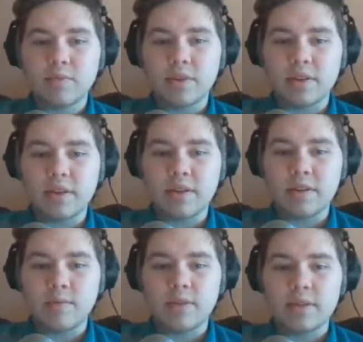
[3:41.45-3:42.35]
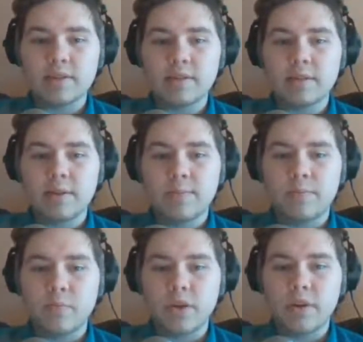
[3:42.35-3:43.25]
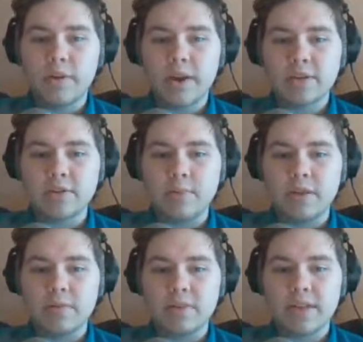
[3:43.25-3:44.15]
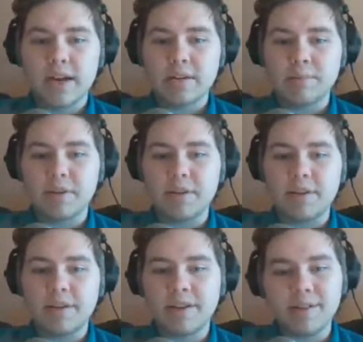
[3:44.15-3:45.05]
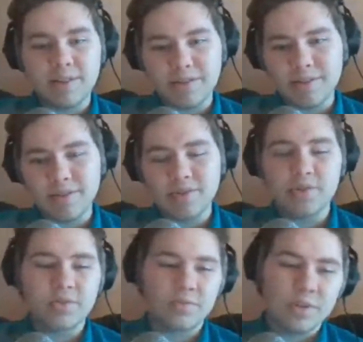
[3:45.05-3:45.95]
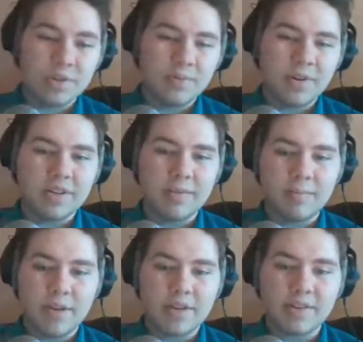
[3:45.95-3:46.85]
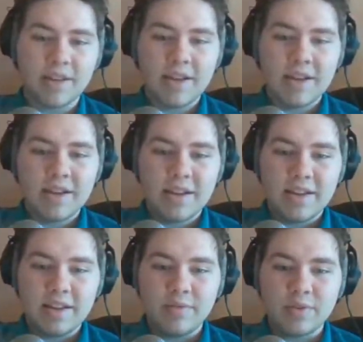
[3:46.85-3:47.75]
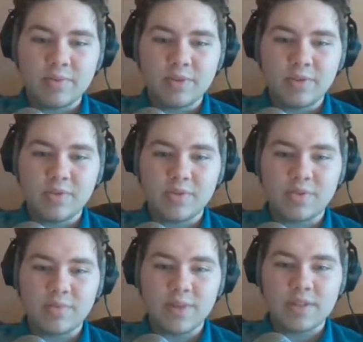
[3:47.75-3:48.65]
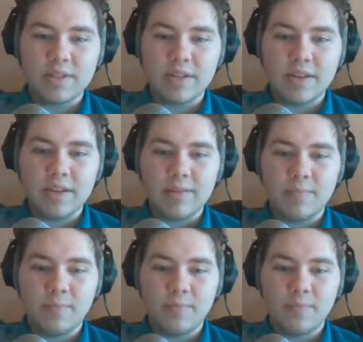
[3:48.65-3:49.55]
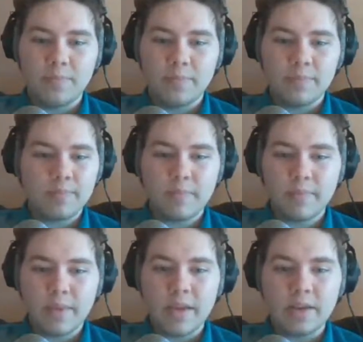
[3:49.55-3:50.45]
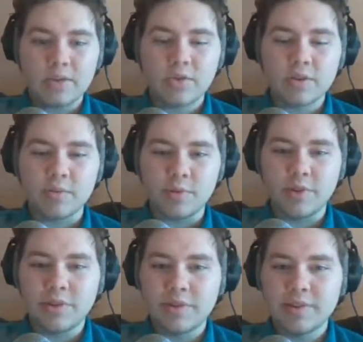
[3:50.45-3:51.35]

When yellow actually becomes attacked, I'm going to need to kill all the soldiers and respawn them, because invisible soldiers are basically indestructible.